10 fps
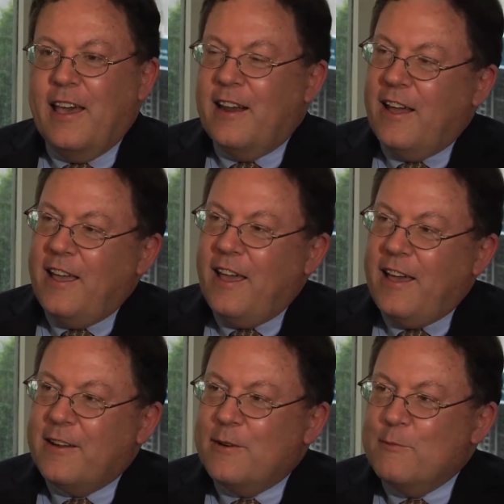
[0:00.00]
And I
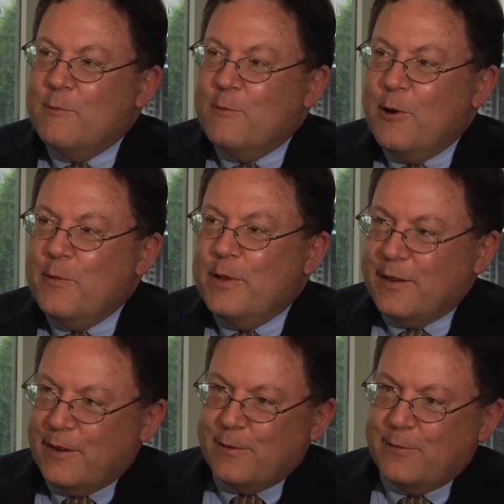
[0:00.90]
had a moment
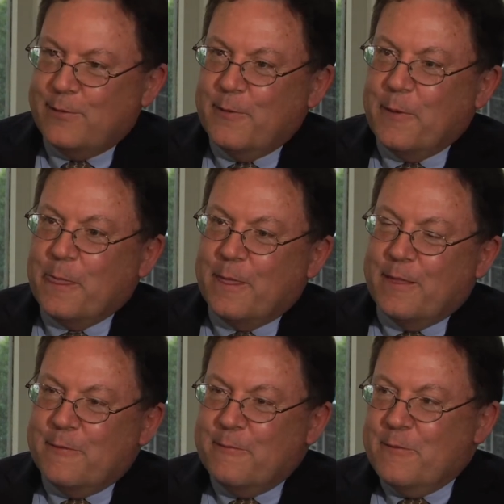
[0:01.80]
of
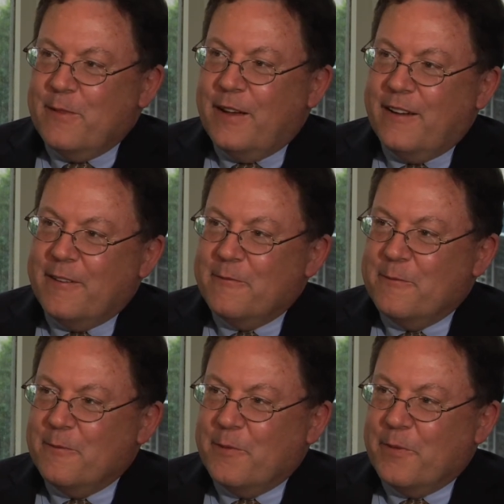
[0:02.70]
um,
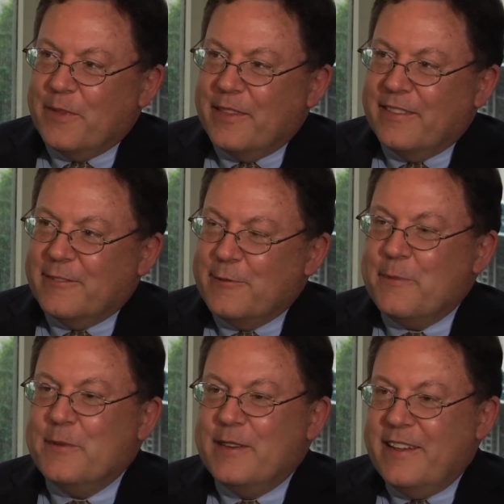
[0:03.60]

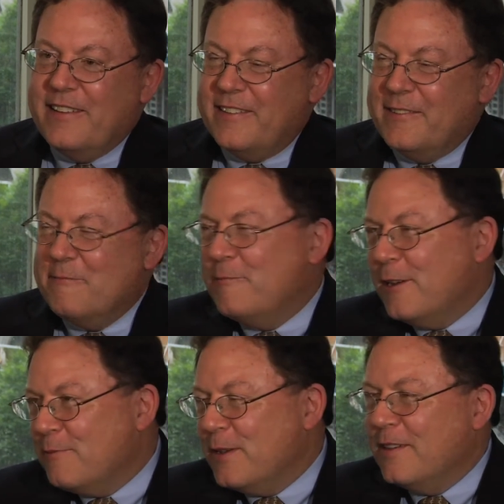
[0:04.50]
trepidation
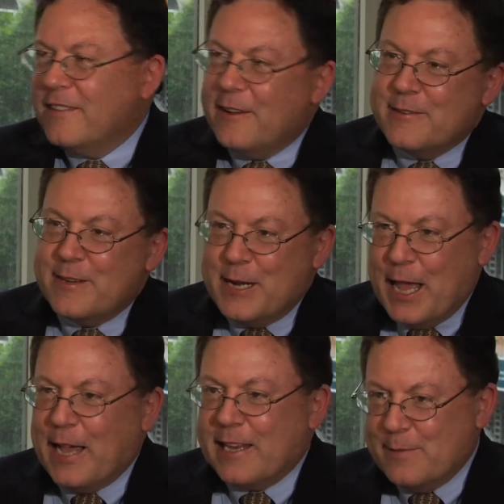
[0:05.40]
just because I was in an
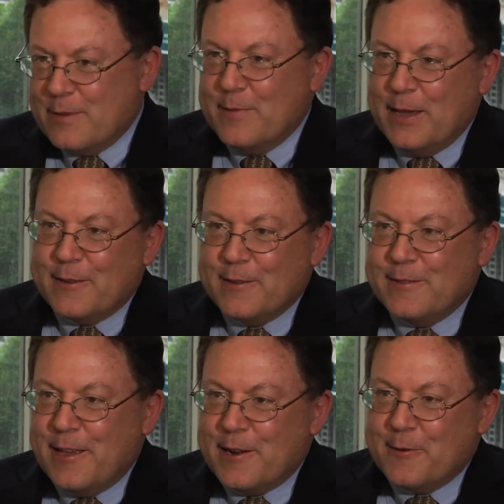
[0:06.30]
academic medical
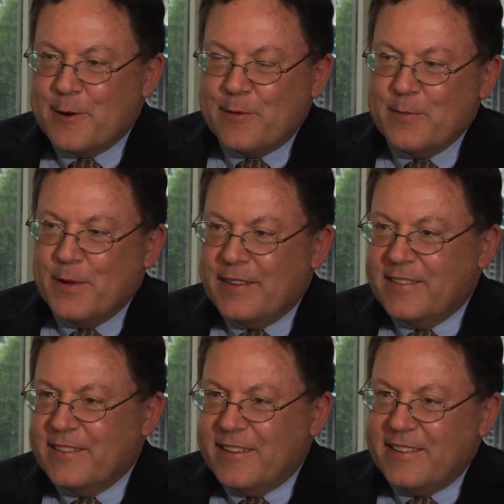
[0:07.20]
center where everybody
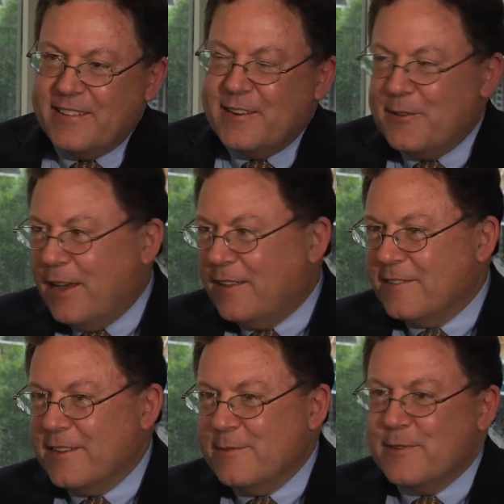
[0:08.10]
studies, you know,
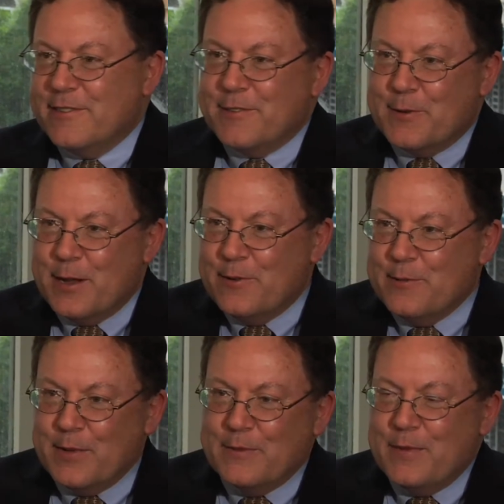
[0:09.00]
Alzheimer's or whatever it
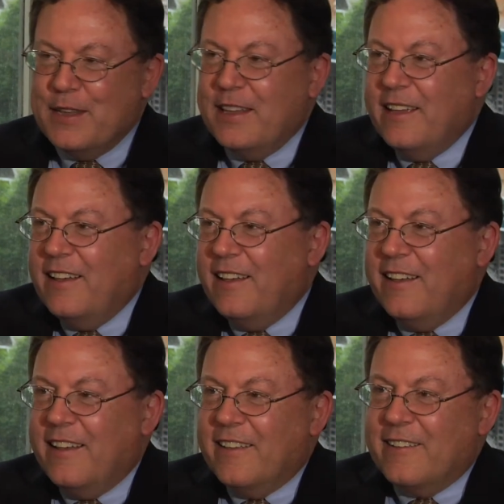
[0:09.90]
mm-hmm. might be.
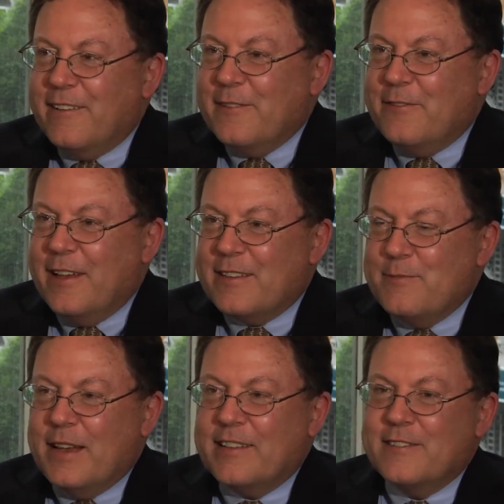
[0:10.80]
So I faxed
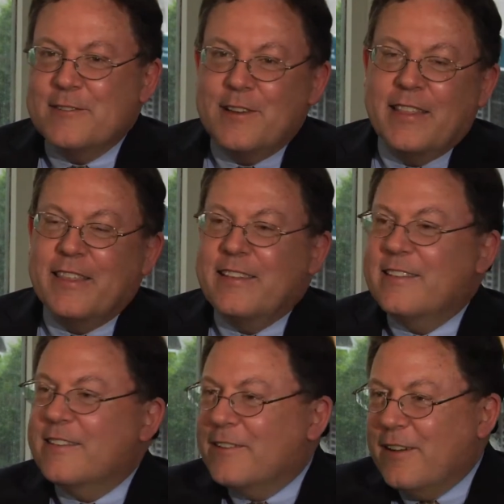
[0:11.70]
back, Sir John, this
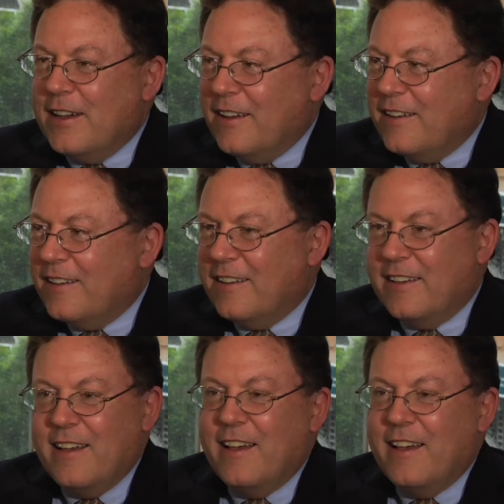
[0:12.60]
is a great idea.